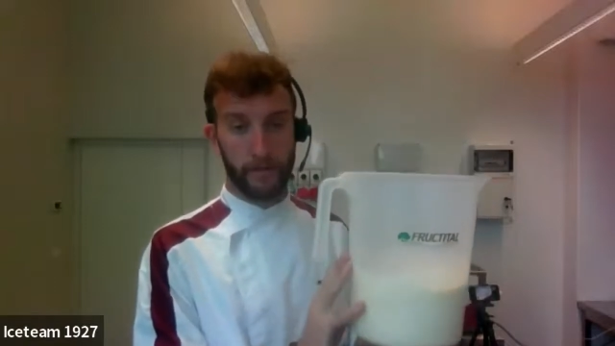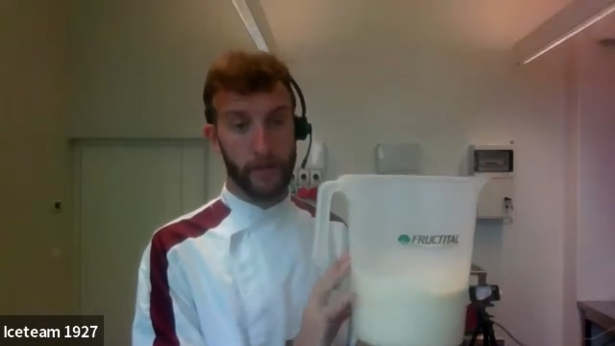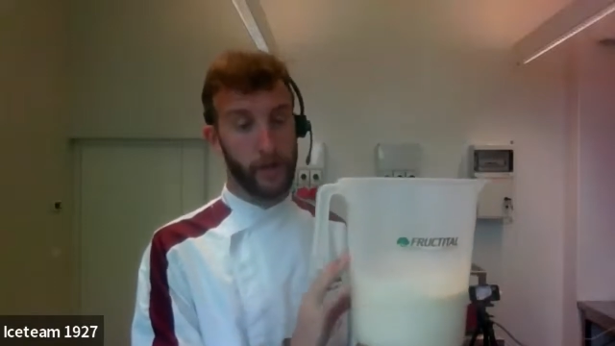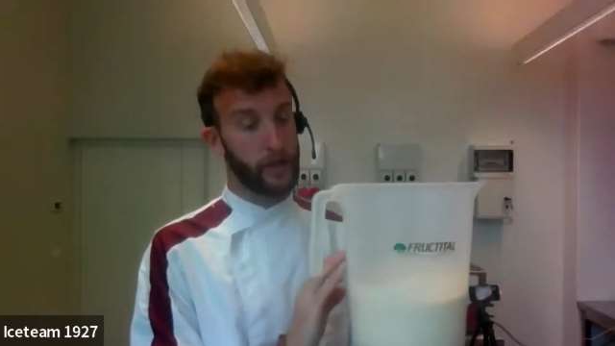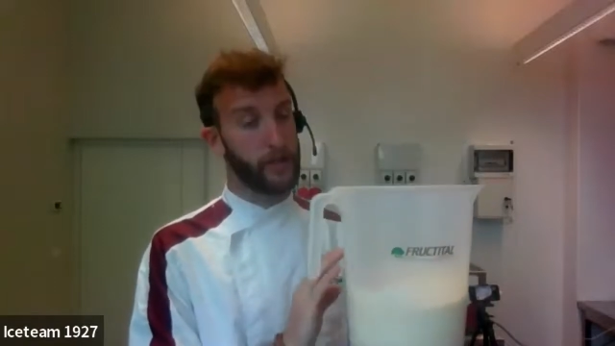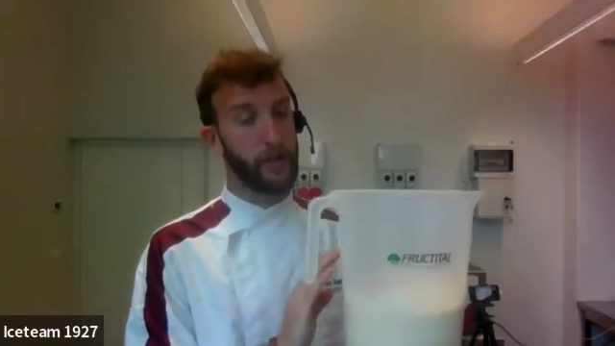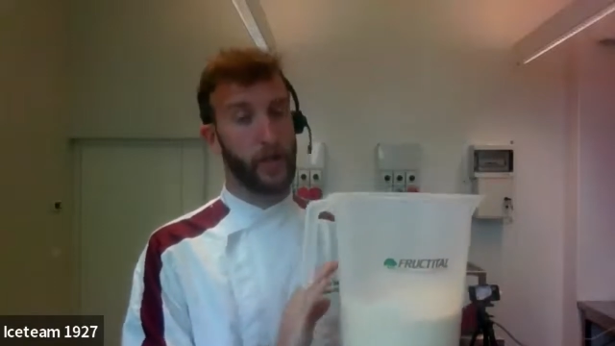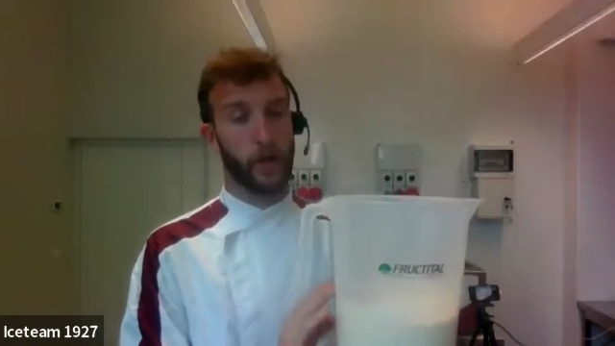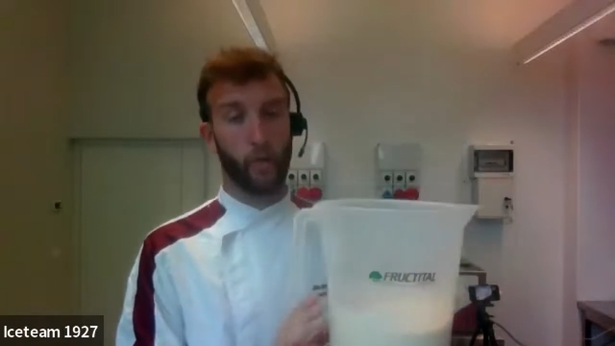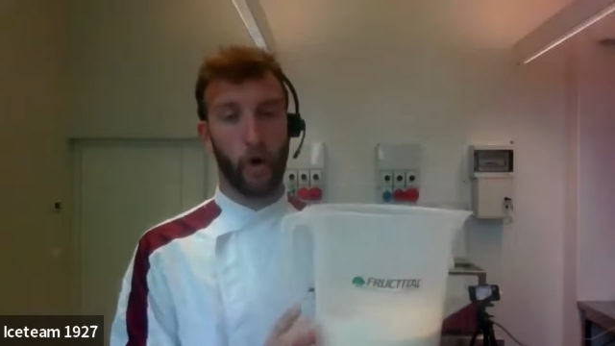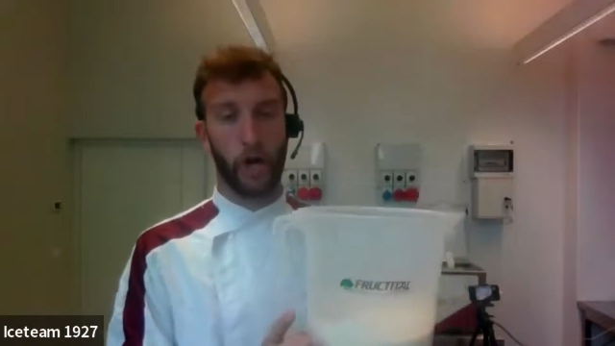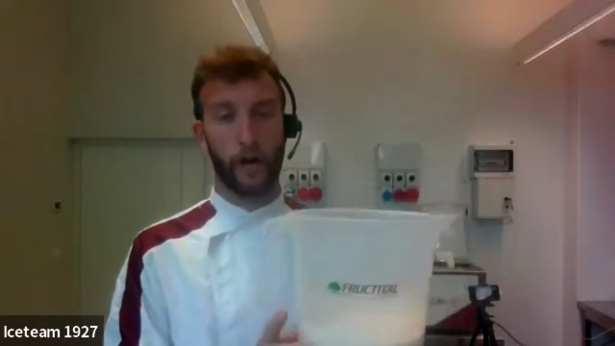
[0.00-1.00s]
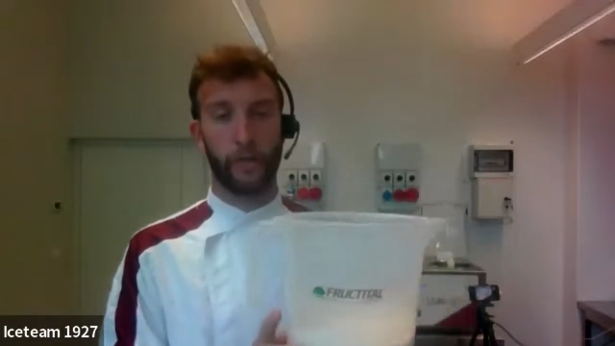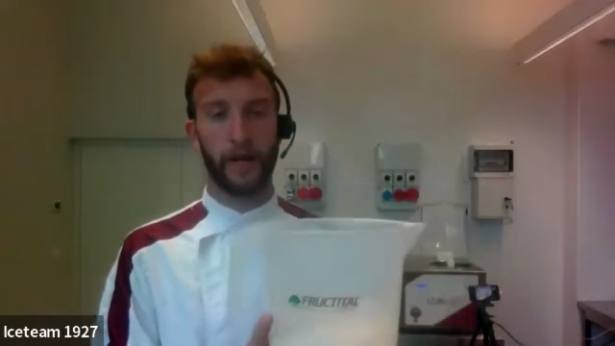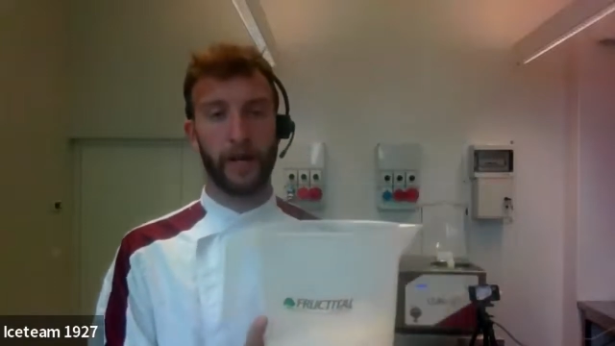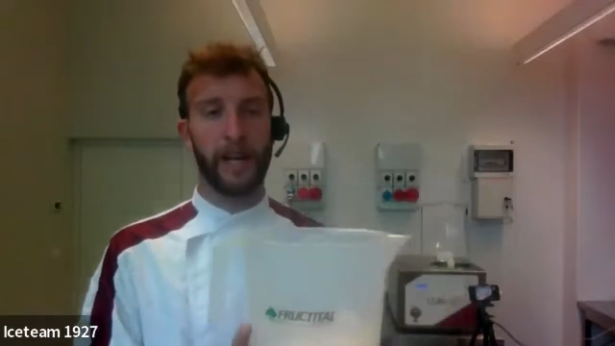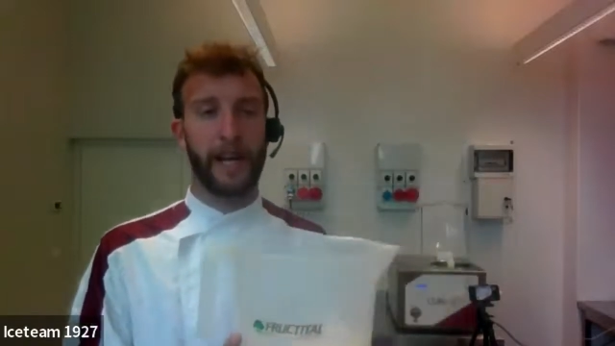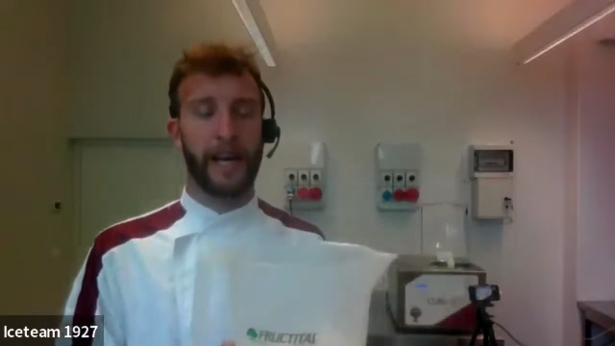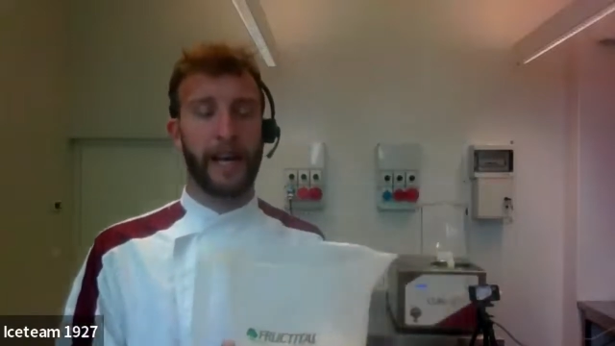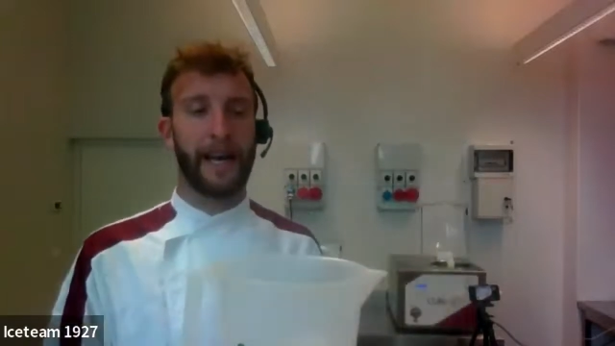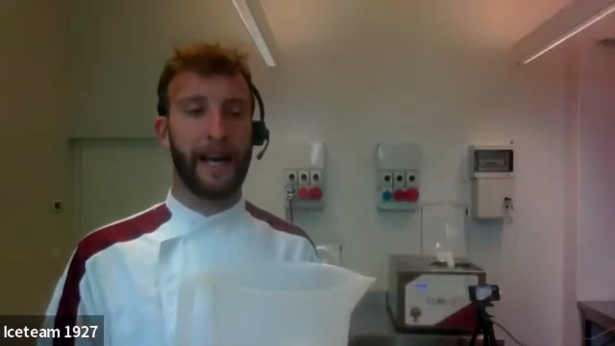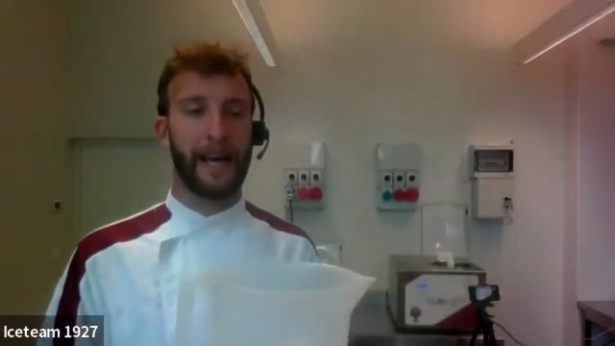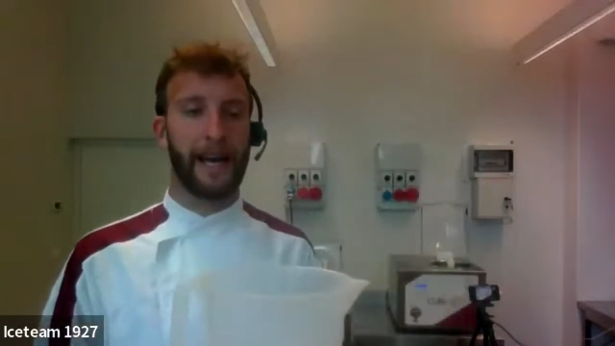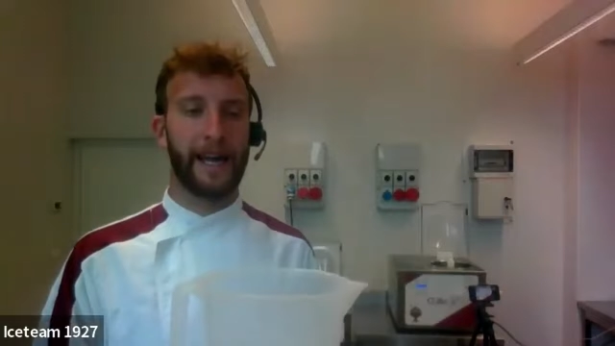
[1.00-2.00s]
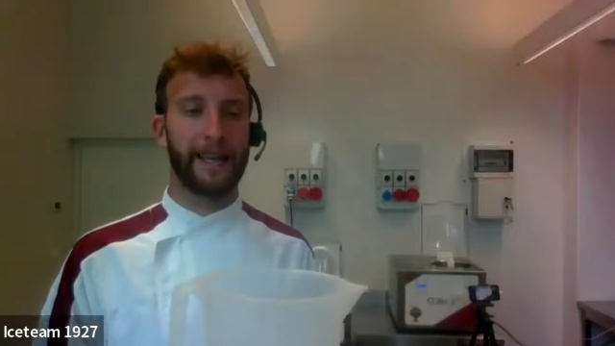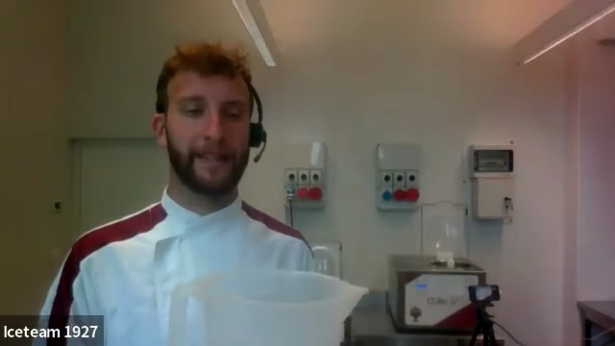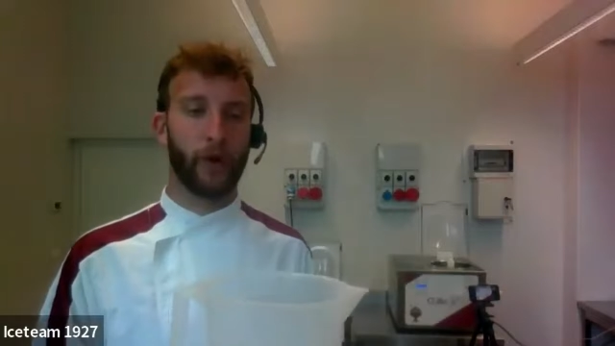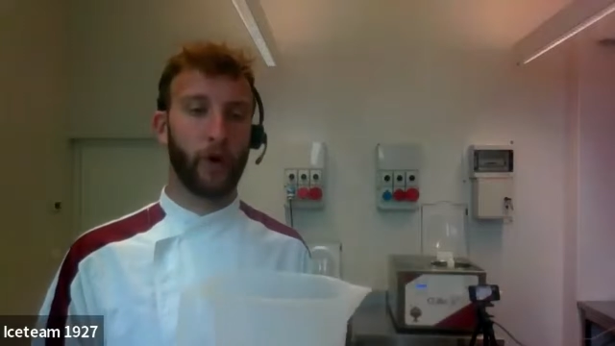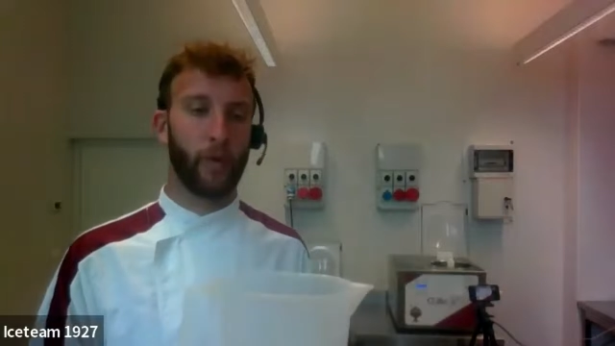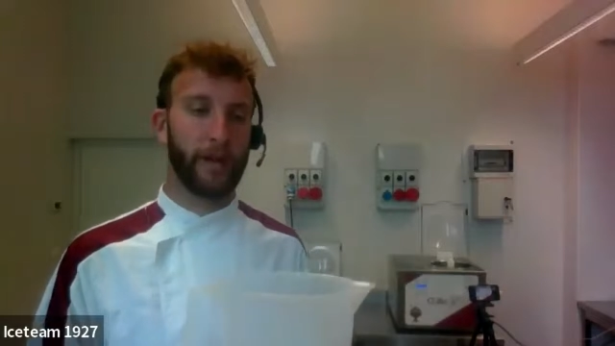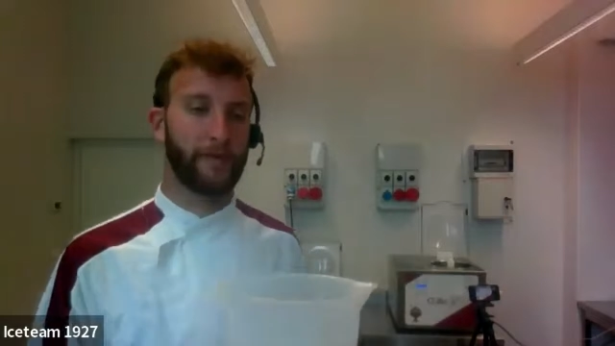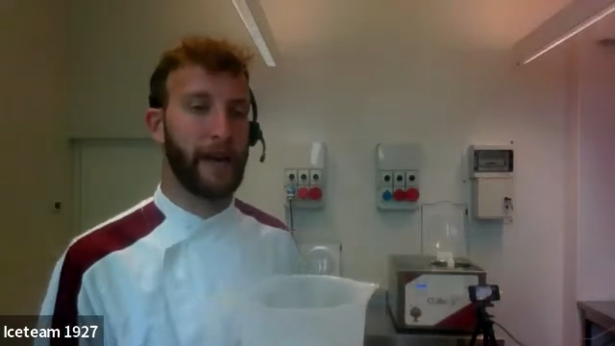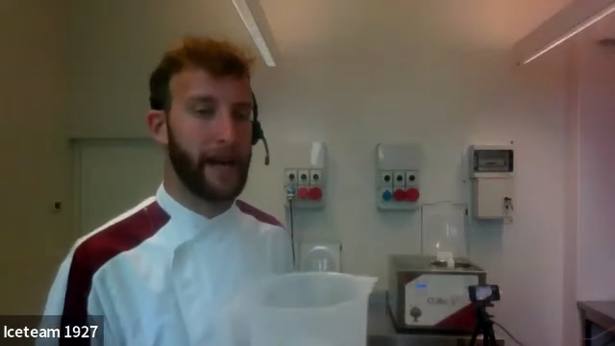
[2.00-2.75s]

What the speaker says: so it's not warm. It's always